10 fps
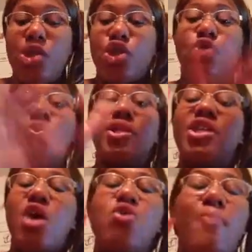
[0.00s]
I just want
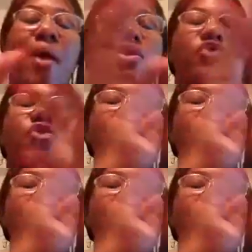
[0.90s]
to tell you about this